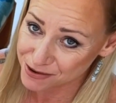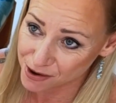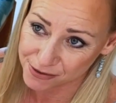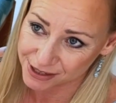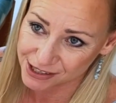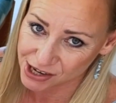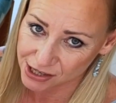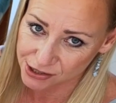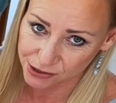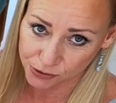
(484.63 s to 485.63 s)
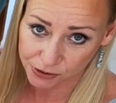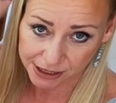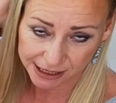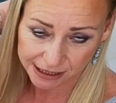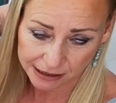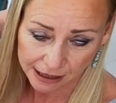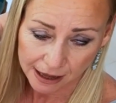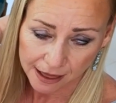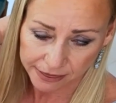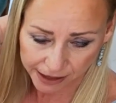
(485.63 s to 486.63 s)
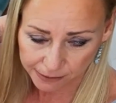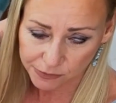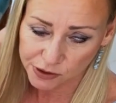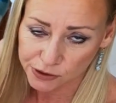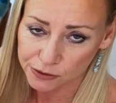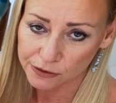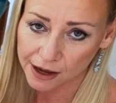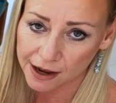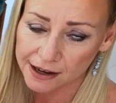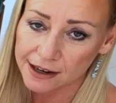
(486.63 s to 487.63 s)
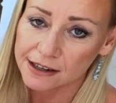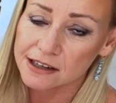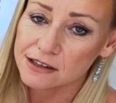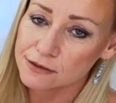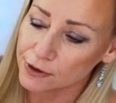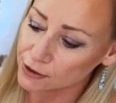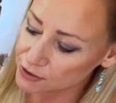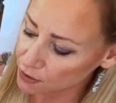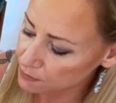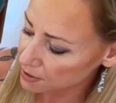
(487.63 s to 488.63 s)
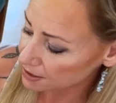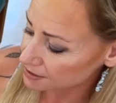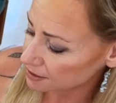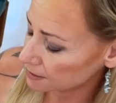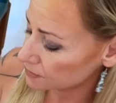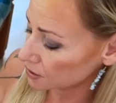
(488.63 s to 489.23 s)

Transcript: Nothing changed at all. It needed them to do that, and I needed to focus on myself.